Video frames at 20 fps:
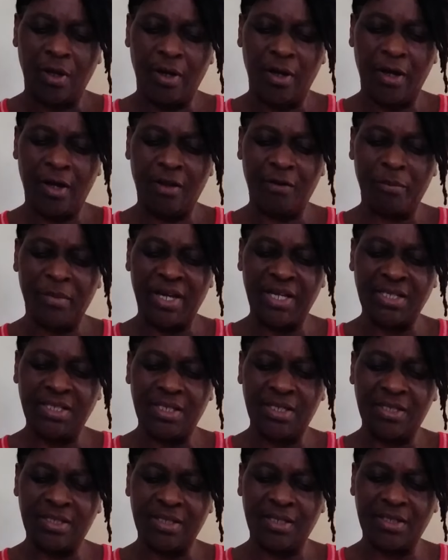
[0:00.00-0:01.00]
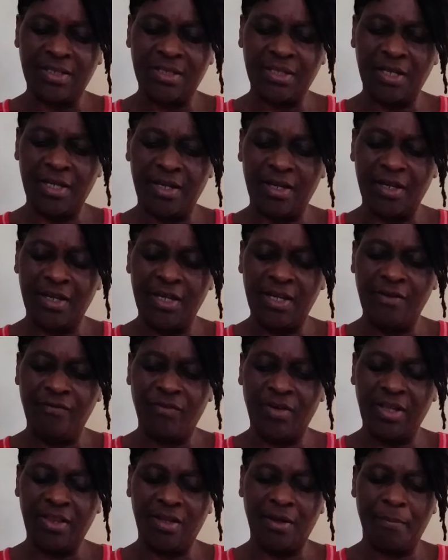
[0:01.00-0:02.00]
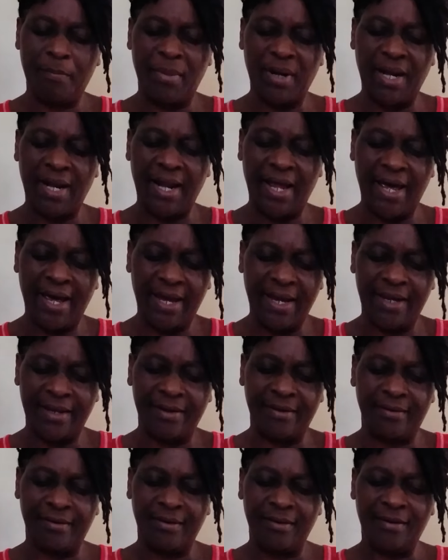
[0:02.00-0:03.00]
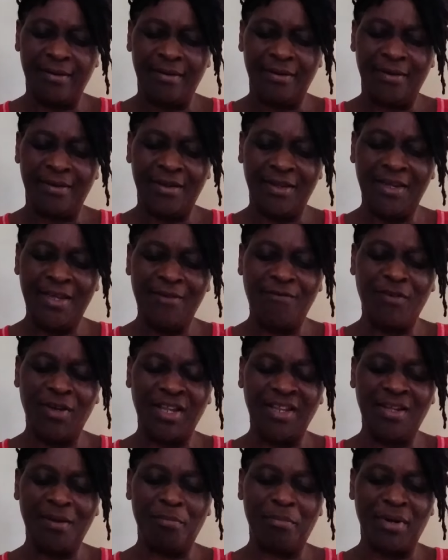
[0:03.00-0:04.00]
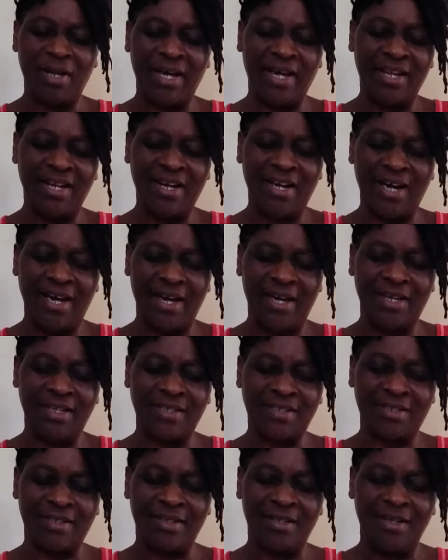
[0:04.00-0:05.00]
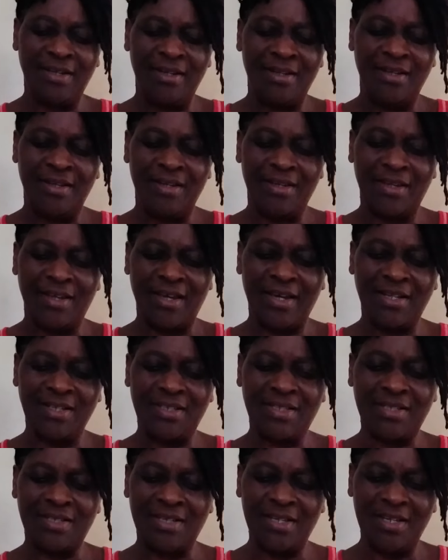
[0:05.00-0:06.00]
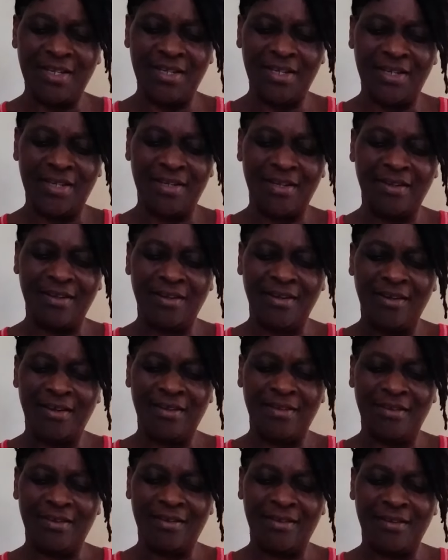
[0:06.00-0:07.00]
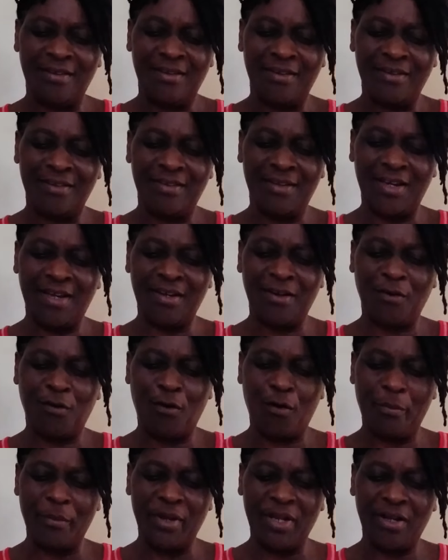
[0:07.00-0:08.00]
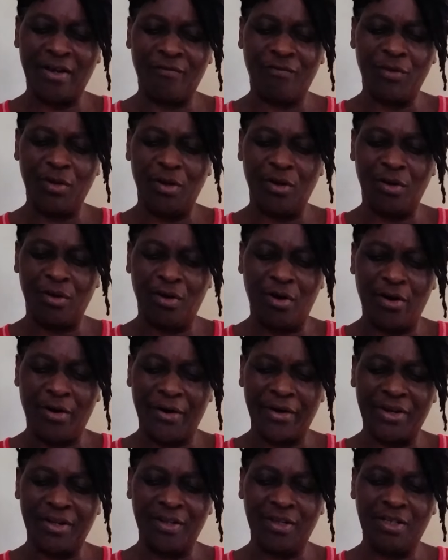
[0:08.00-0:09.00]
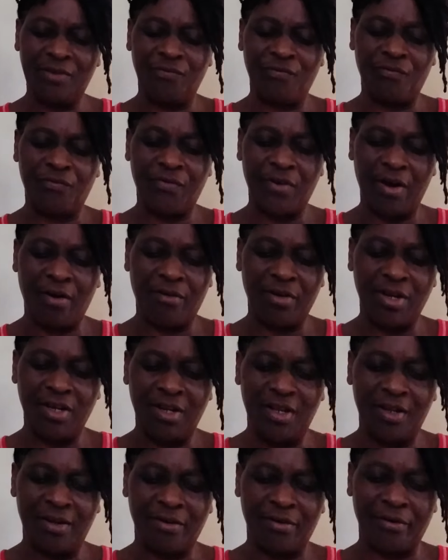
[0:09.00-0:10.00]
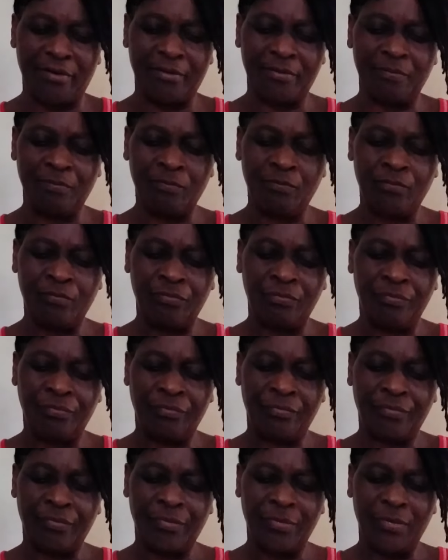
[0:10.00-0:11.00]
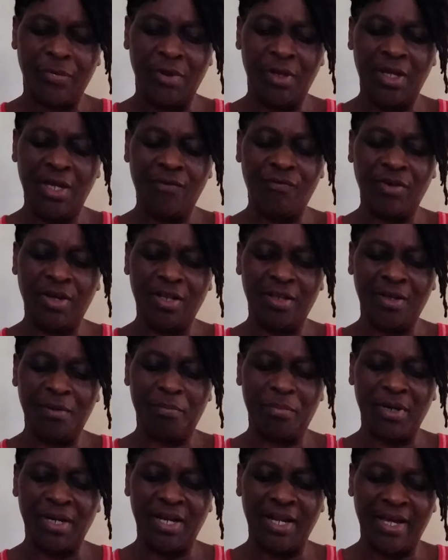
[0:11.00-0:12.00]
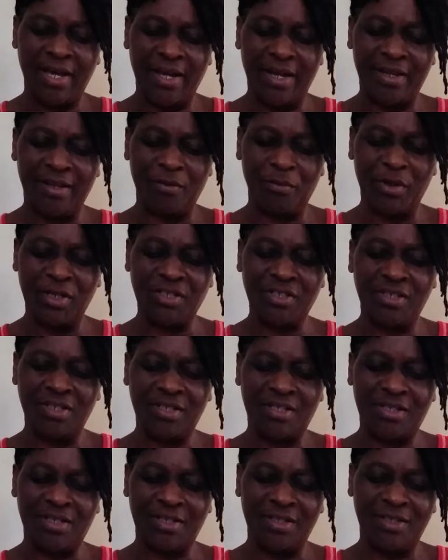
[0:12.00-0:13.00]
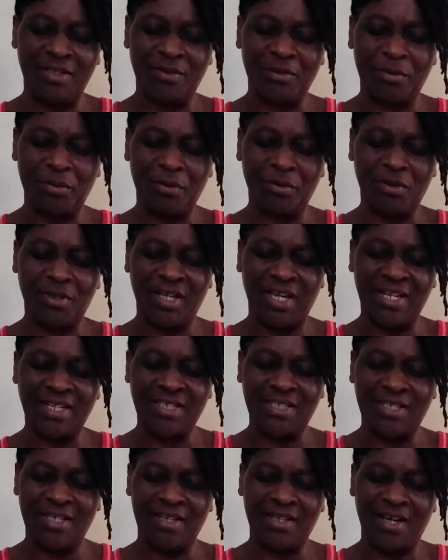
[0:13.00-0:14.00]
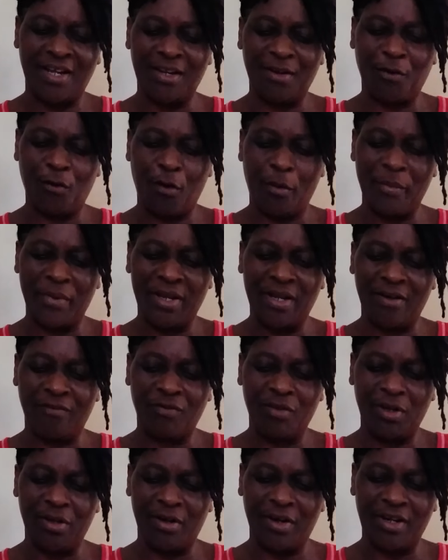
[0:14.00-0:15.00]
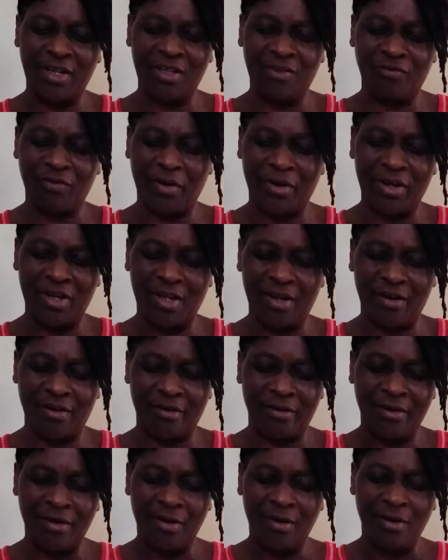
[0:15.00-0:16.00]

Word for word: As my sister say, even the blind, even the blind guys can see that the coming of the Lord is very near. Even the blind, when she's, you know, can see that the coming of the Lord is very near.